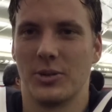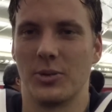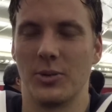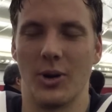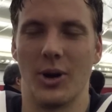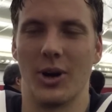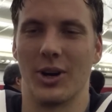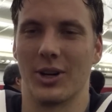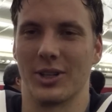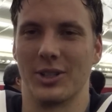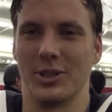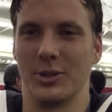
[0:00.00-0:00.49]

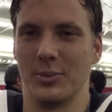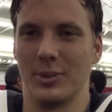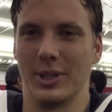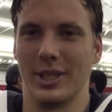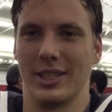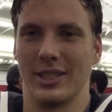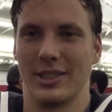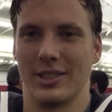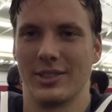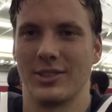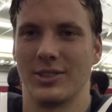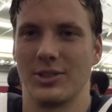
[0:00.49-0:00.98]
we're all going to
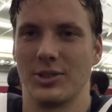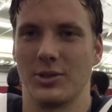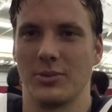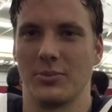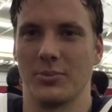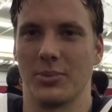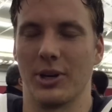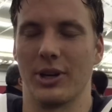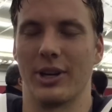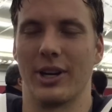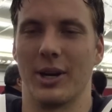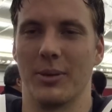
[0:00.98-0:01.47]
be
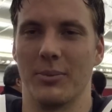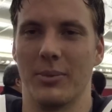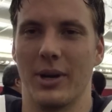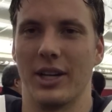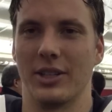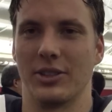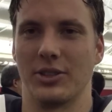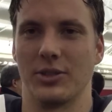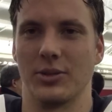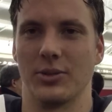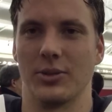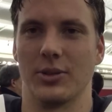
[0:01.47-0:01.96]
playing our
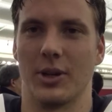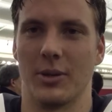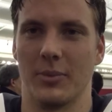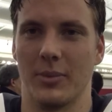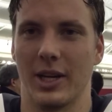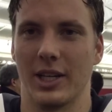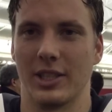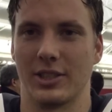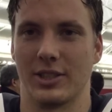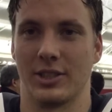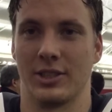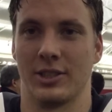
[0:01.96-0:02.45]
best, doing our
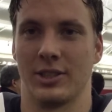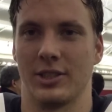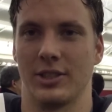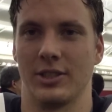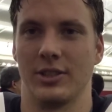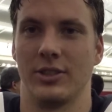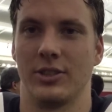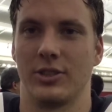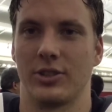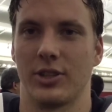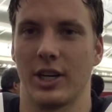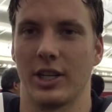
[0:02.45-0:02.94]
best to
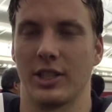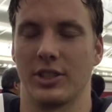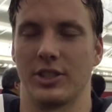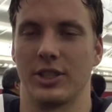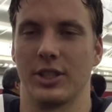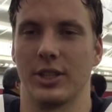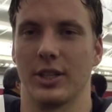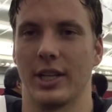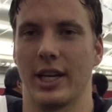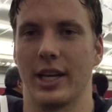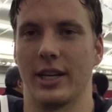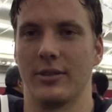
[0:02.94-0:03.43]
try to
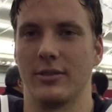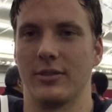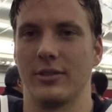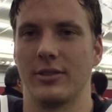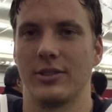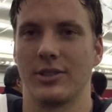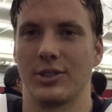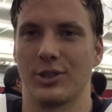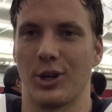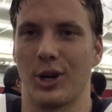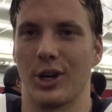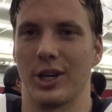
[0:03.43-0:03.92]
seal that
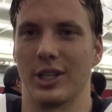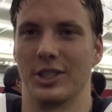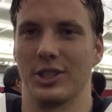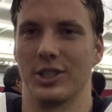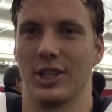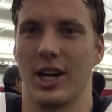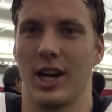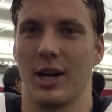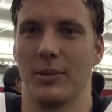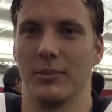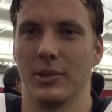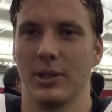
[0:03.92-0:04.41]
starting
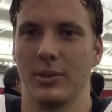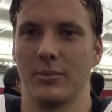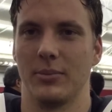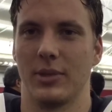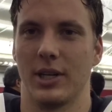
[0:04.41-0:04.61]
job.